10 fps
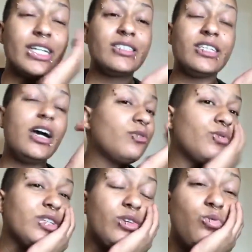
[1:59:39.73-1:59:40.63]
Like I said, I
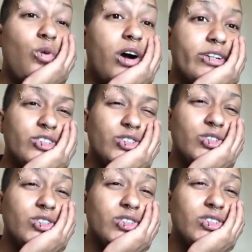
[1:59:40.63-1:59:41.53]
don't really watch
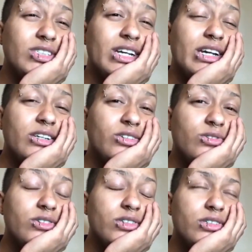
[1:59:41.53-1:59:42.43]
her like
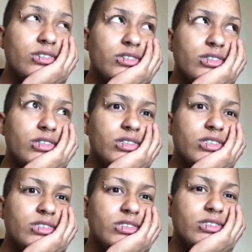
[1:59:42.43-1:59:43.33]

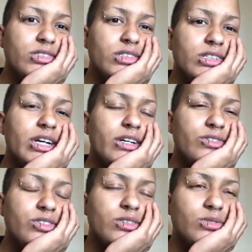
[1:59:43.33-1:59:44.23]
her
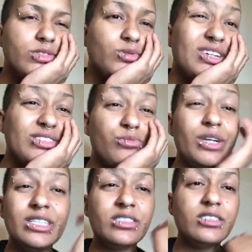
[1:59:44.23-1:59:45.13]
live streams on a regular
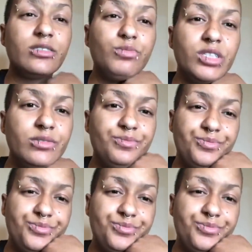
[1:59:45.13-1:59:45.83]
basis, but